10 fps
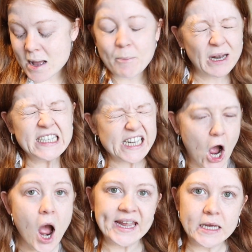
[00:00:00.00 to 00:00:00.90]
A bloody
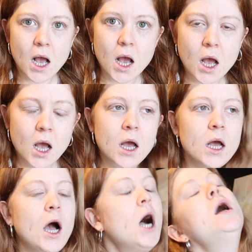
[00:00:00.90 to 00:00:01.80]
kite.
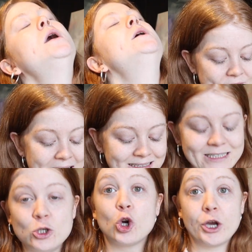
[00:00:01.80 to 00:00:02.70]
That
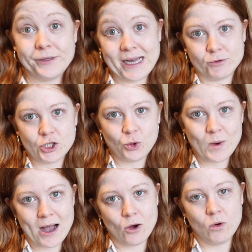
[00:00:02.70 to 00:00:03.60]
did not go down too
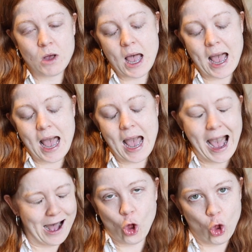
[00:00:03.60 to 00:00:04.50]
well
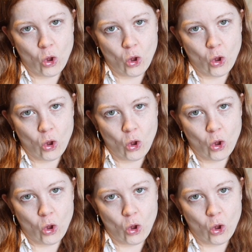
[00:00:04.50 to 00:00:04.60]
at all.